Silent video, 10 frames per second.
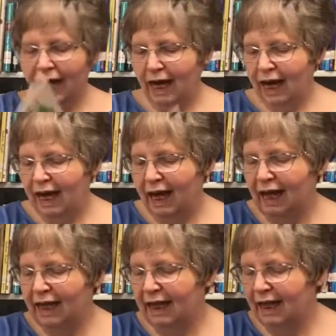
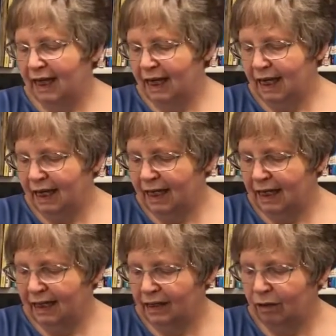and
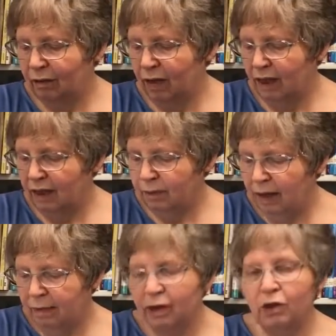this was
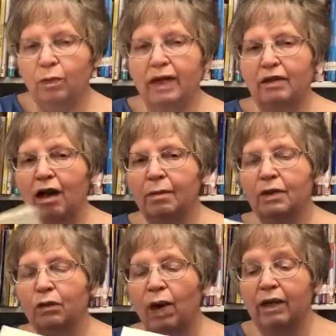published by
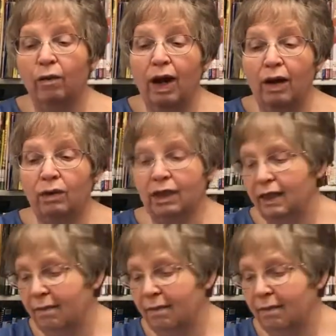Thomas Y. Crowley.